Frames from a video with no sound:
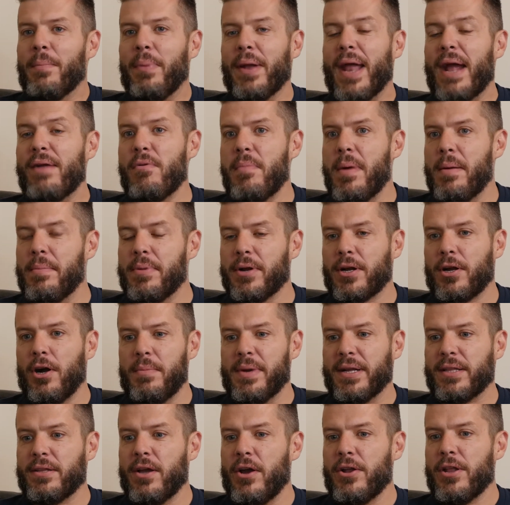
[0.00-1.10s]
But I remember
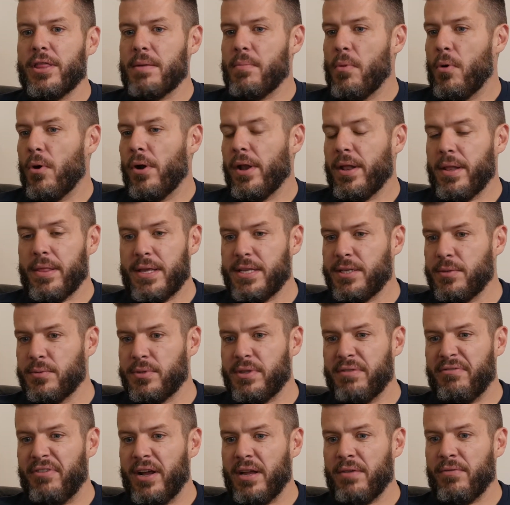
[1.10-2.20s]
coming down in the morning. This was the
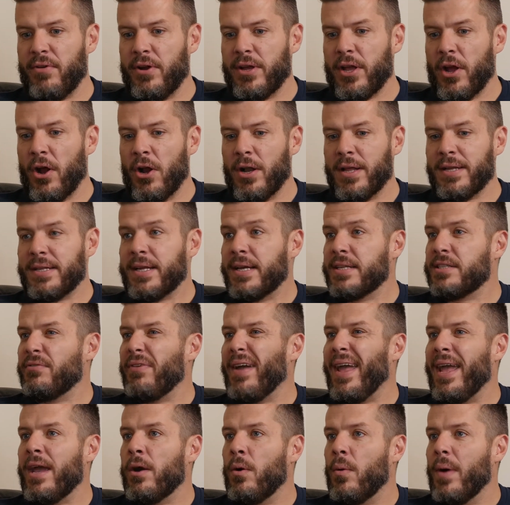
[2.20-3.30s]
very, very early days of
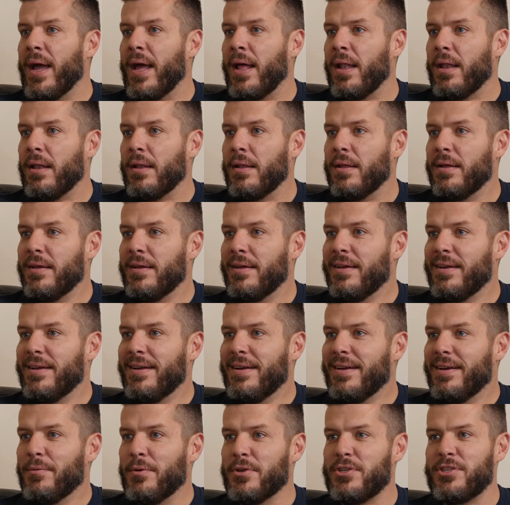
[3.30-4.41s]
AOL,
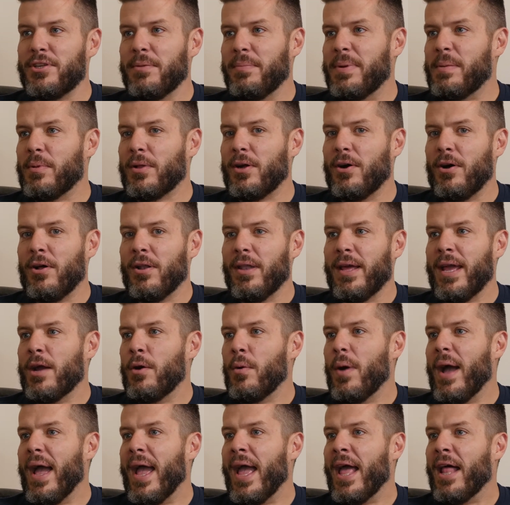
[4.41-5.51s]
which some people call
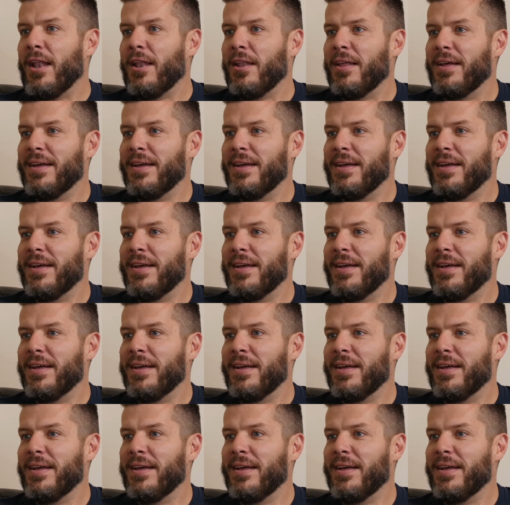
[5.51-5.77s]
AOL.